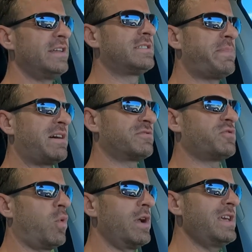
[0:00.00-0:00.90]
it's about
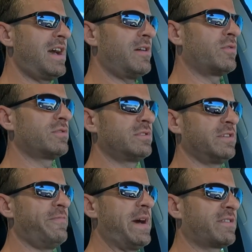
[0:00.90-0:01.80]
20 hours
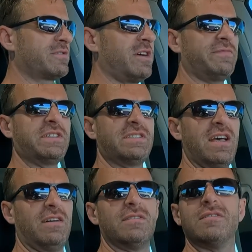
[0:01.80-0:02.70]
of Microsoft
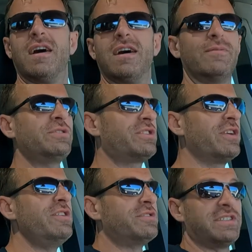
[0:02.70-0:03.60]
Excel, which is
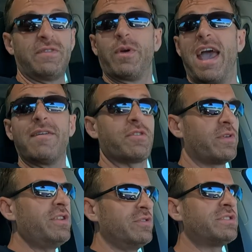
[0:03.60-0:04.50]
good news. Is if we have to
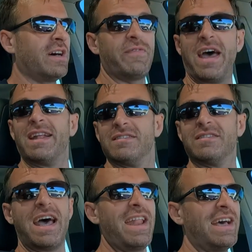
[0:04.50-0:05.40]
redo stuff,
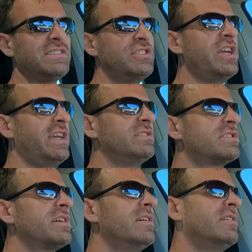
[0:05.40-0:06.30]
that hasn't
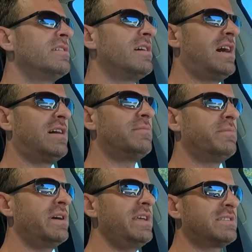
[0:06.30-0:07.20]
changed.
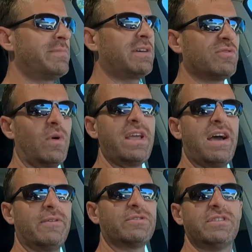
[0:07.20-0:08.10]
But it's about 20
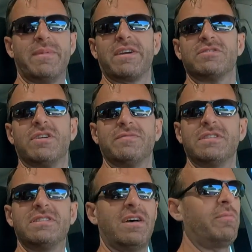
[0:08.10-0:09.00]
hours in Microsoft
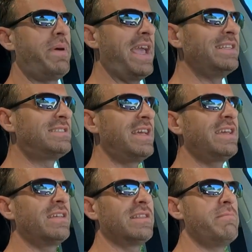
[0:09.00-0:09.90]
Excel
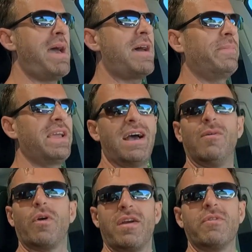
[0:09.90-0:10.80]
painstakingly mapping
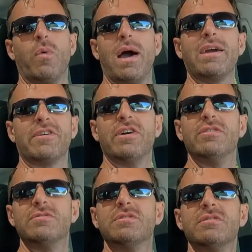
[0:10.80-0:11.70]
out where every wire
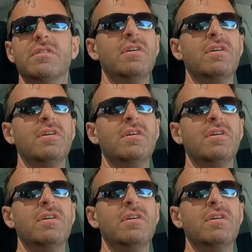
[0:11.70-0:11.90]
goes,